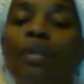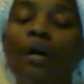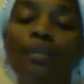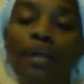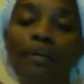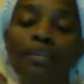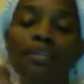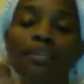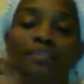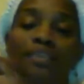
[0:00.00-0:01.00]
Unlearning
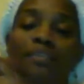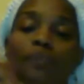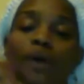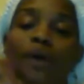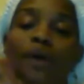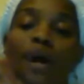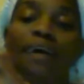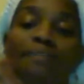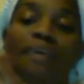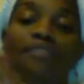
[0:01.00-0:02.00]
the disease
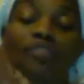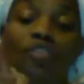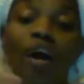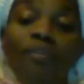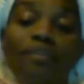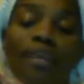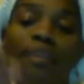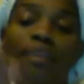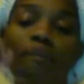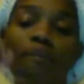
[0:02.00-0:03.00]
process starts
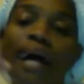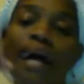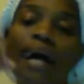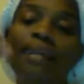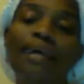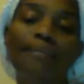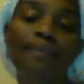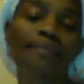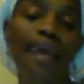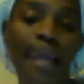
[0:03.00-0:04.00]
in the mind, as
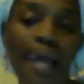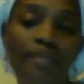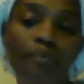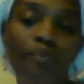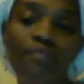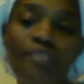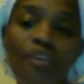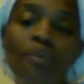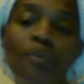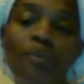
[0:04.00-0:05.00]
they say, as
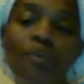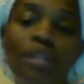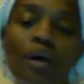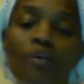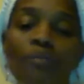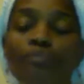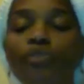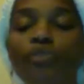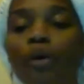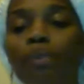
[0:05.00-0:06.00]
above, so below.
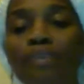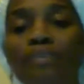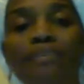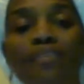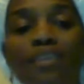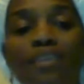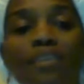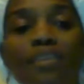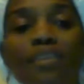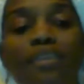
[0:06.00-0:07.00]

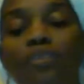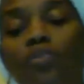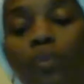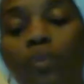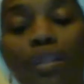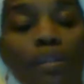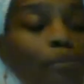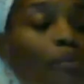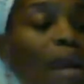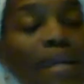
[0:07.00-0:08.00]
Neuroplasticity deals with the
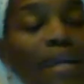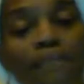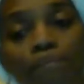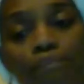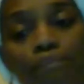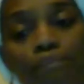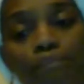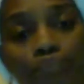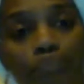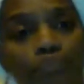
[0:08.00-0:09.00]
brain
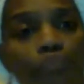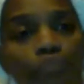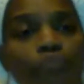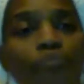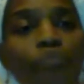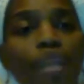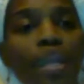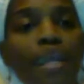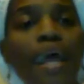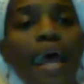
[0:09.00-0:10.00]

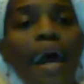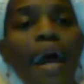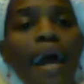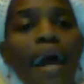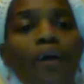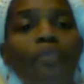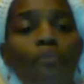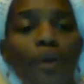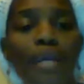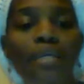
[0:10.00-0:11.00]
and how the
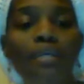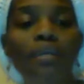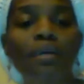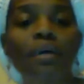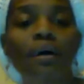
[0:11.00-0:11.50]
brain